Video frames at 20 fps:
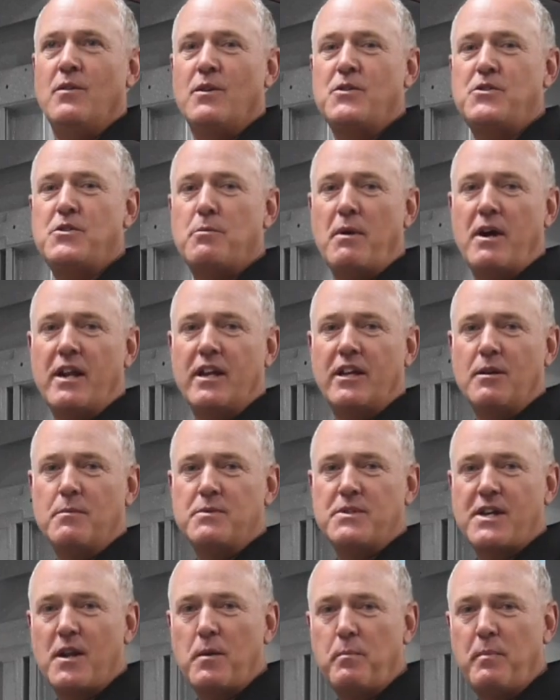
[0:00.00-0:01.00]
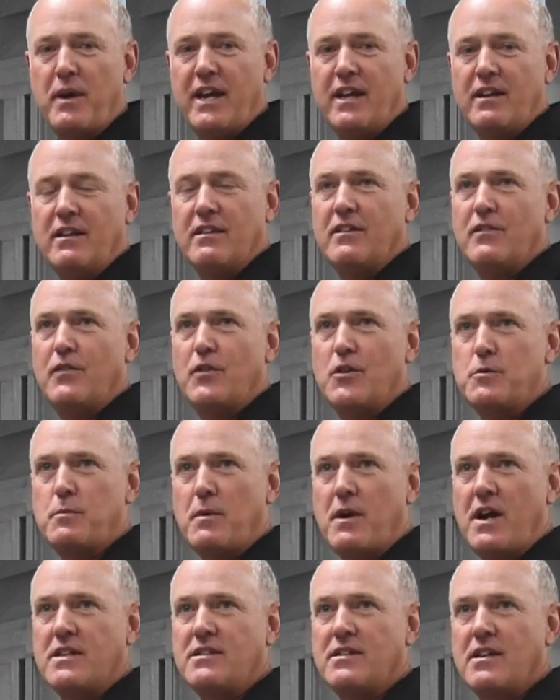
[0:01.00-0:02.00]
Once your body comes out of paint, the first
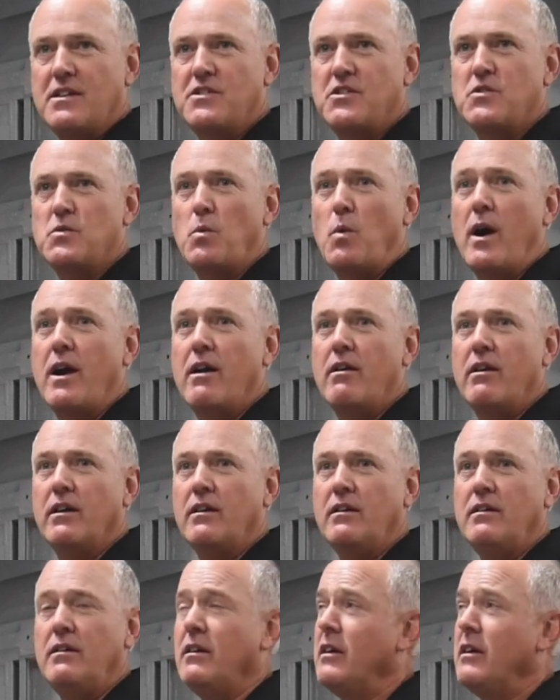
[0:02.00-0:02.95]
process is wiring.